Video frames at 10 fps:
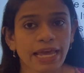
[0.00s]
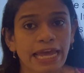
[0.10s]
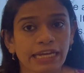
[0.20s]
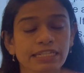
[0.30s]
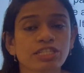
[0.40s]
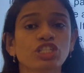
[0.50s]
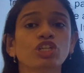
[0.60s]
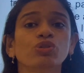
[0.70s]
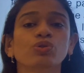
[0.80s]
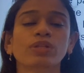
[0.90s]
It is
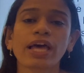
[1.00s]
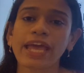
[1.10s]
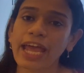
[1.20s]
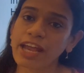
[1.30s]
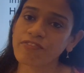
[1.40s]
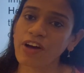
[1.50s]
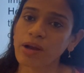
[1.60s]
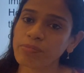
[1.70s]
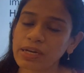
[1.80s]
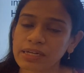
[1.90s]
due to the
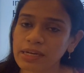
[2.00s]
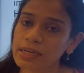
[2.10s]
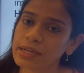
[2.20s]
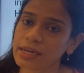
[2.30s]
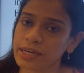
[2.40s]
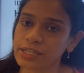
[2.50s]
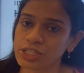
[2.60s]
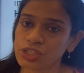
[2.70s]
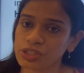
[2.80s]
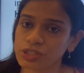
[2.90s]
environmental
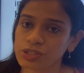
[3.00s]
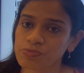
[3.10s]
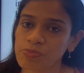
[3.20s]
conditions.